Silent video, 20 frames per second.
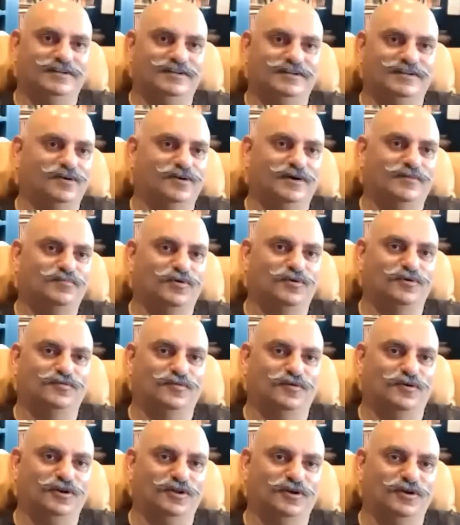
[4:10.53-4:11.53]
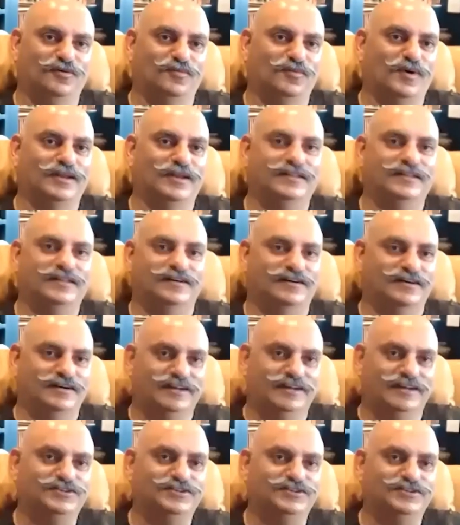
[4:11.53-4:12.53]
a portfolio 1/3
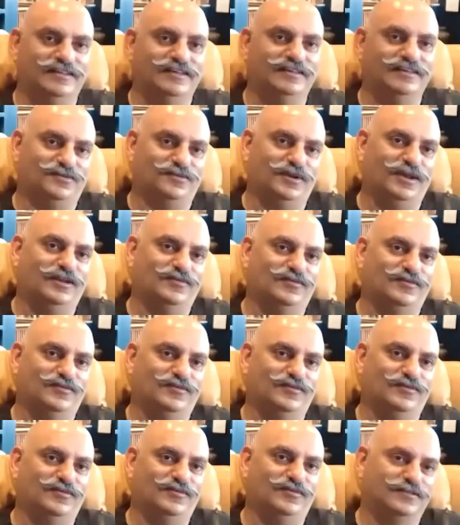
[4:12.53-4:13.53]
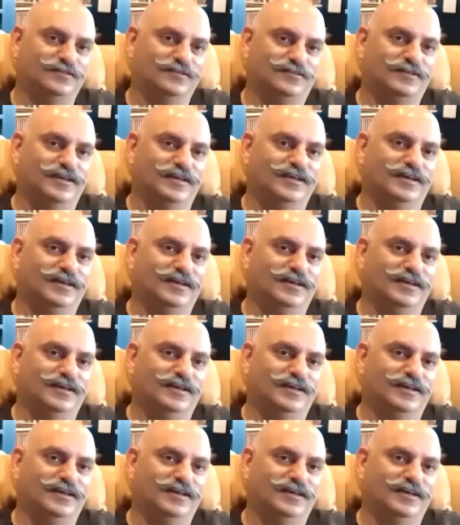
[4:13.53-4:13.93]
each in these 3 investments.